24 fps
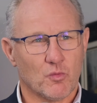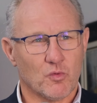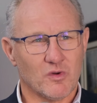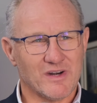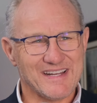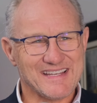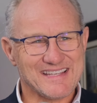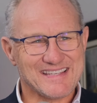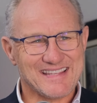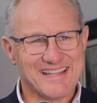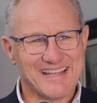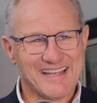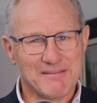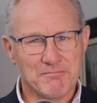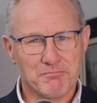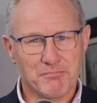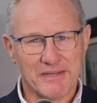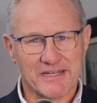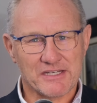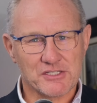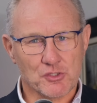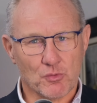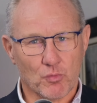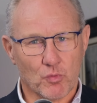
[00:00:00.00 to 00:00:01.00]
what is that
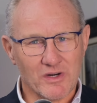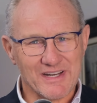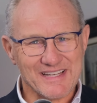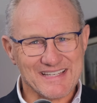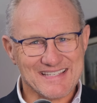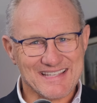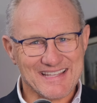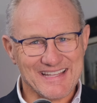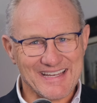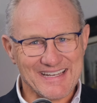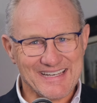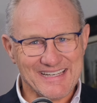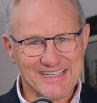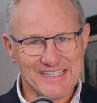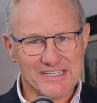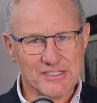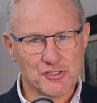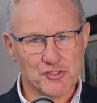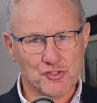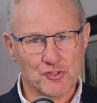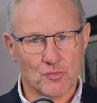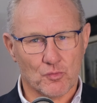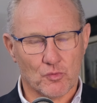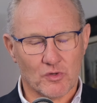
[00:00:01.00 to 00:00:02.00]
picture? What is that
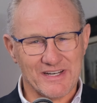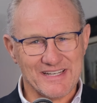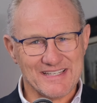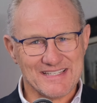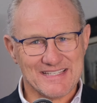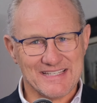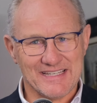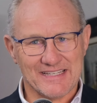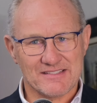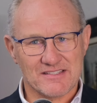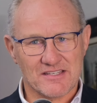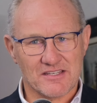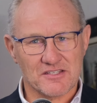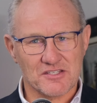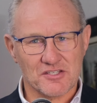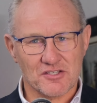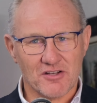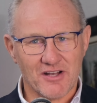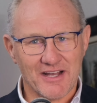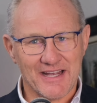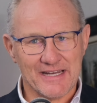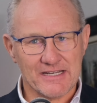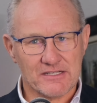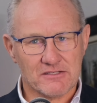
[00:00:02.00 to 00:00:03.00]
issue? What is that
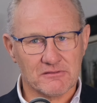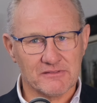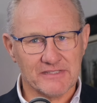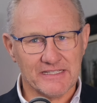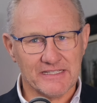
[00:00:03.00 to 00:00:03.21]
societal